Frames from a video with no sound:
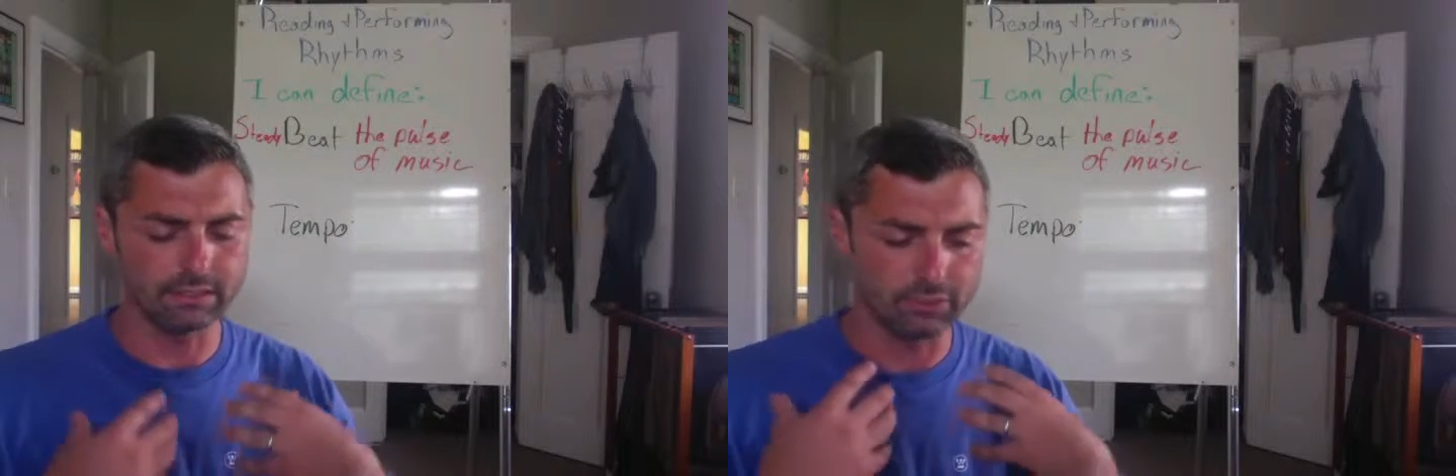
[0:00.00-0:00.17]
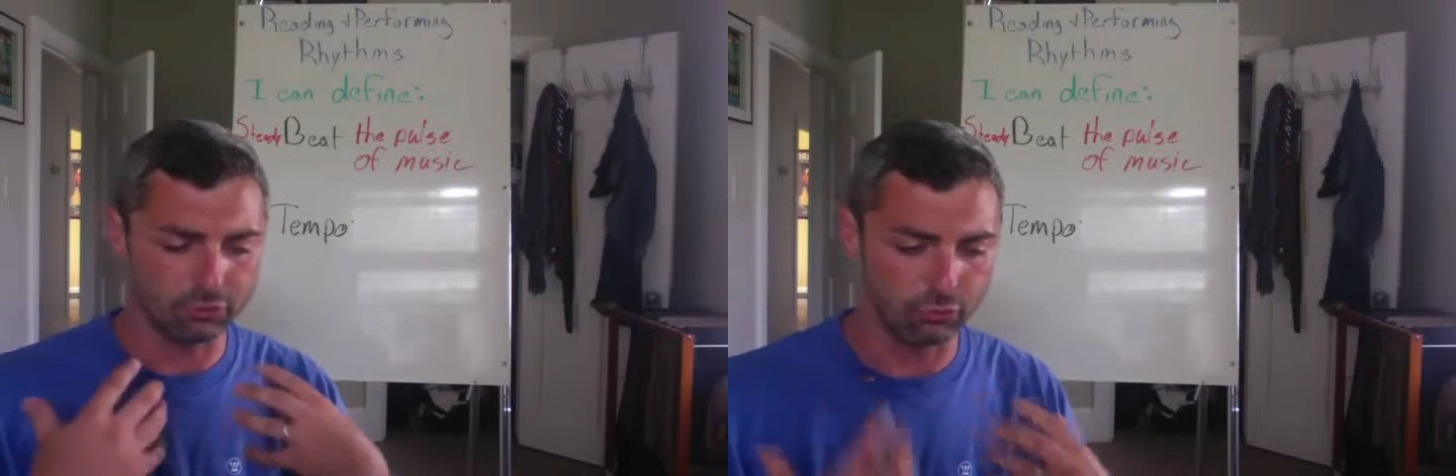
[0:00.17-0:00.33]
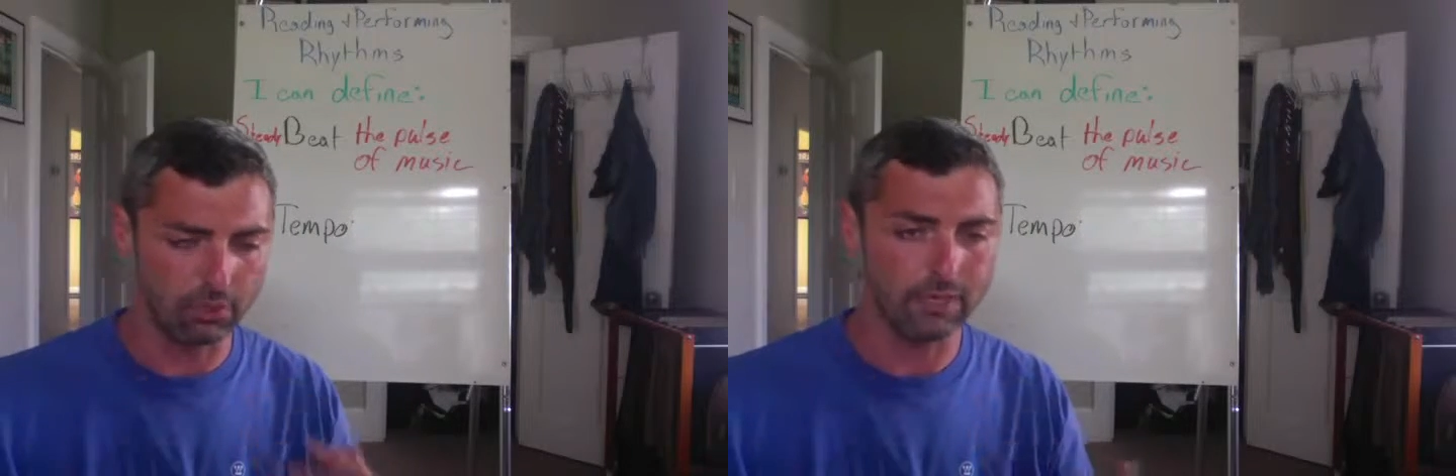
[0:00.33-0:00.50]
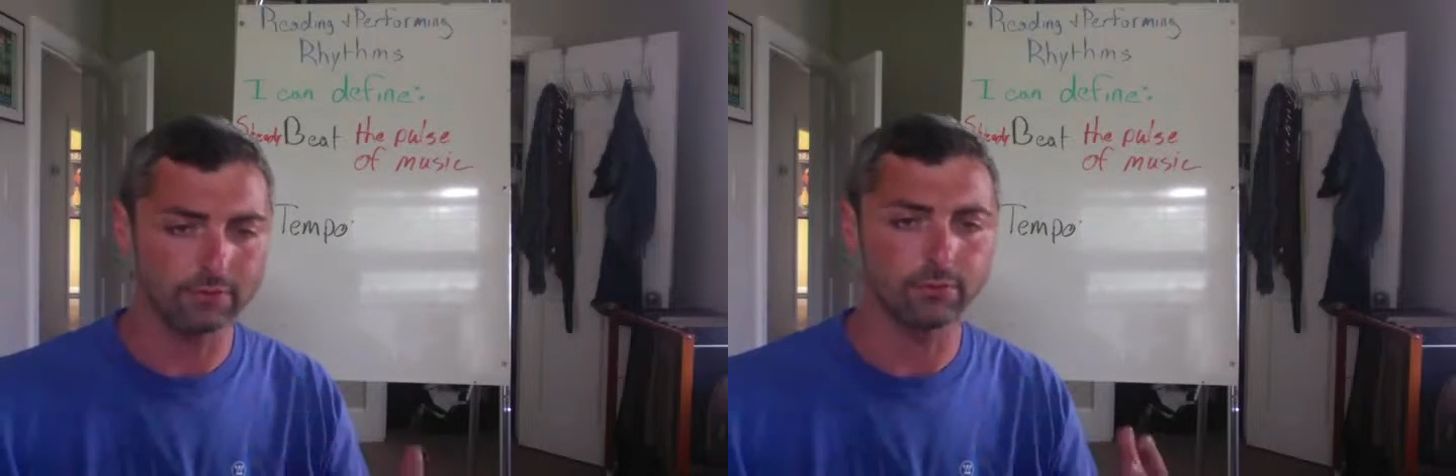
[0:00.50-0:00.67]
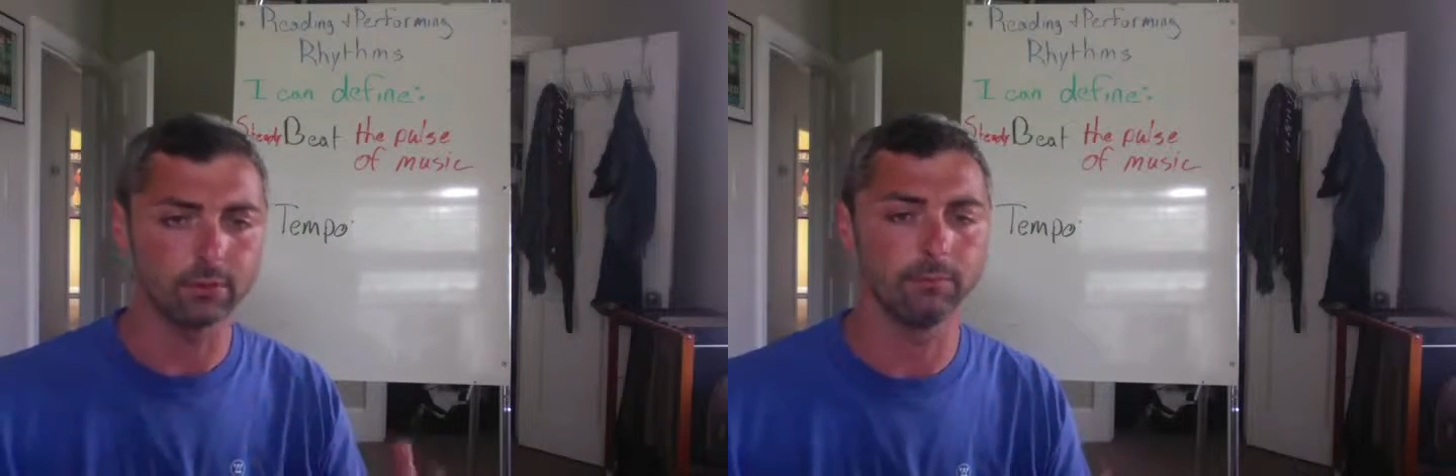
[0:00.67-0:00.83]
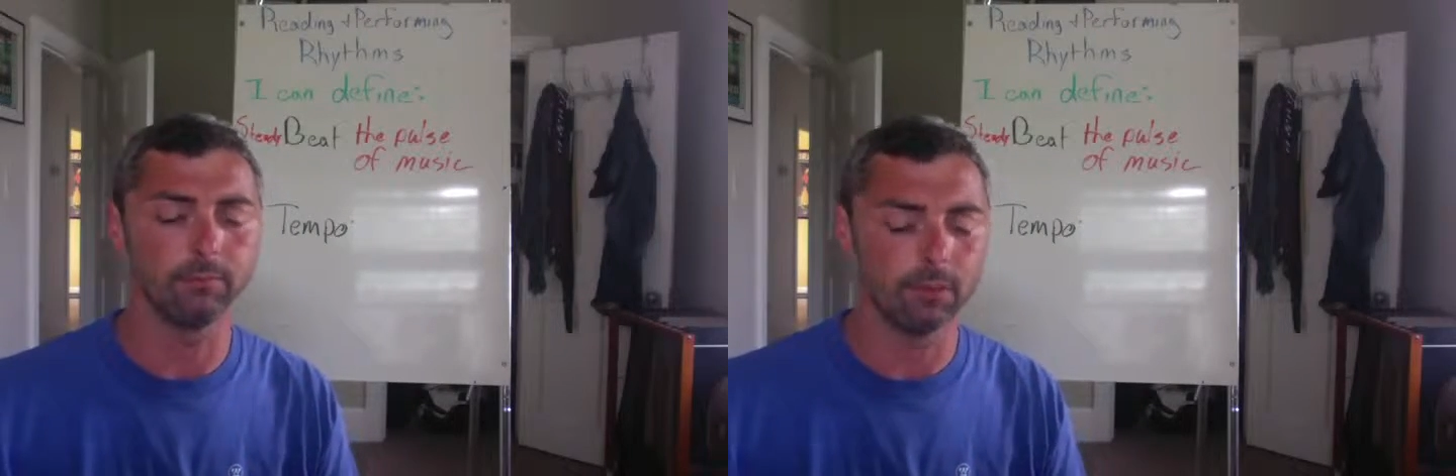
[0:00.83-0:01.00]
it drives
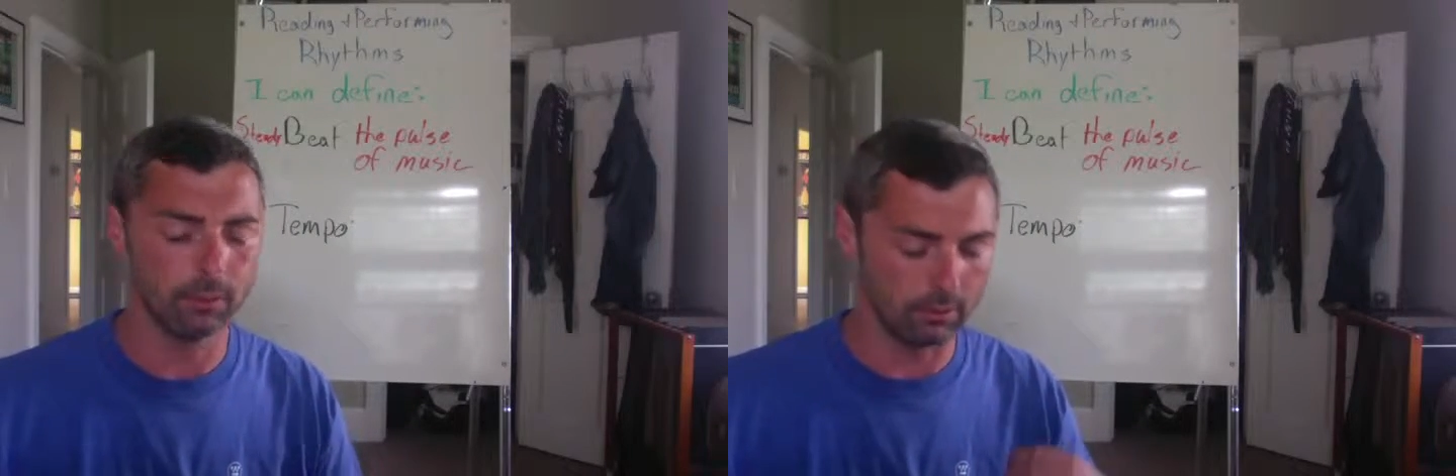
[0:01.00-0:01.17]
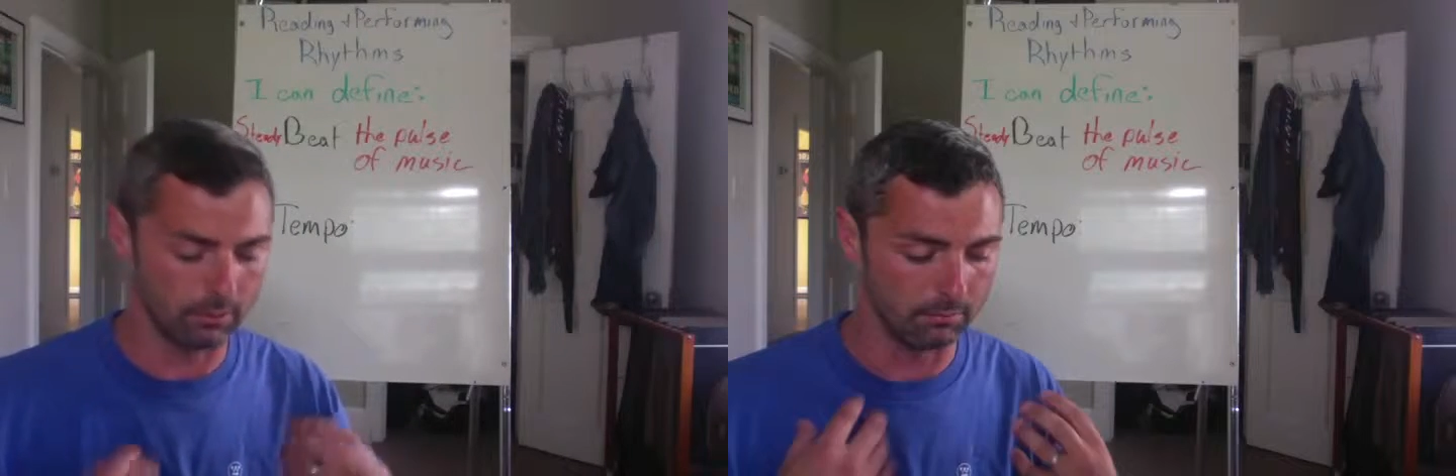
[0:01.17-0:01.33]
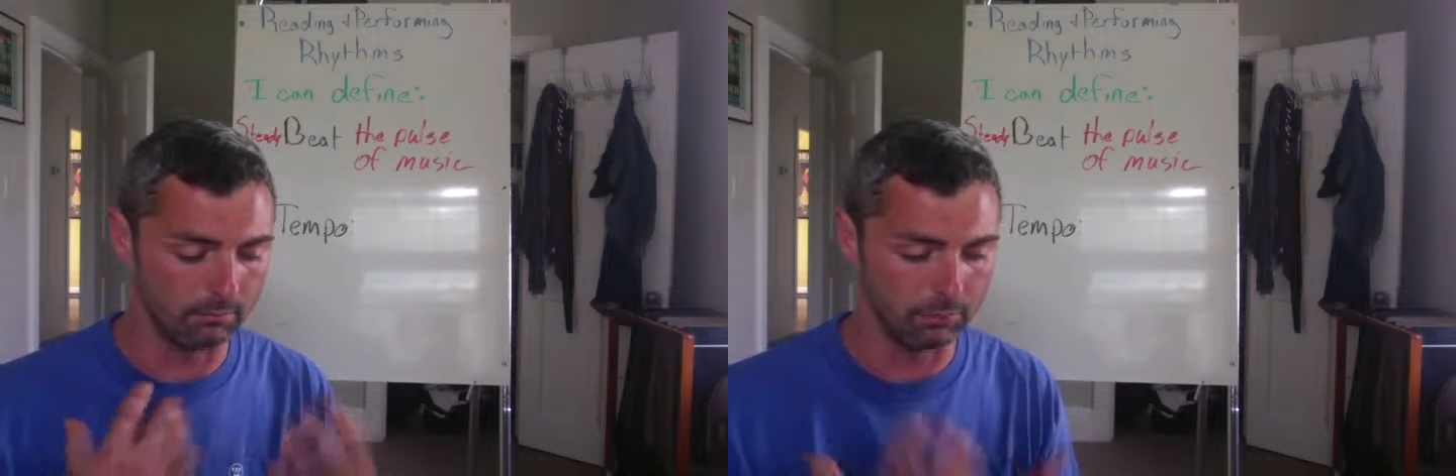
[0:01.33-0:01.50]
the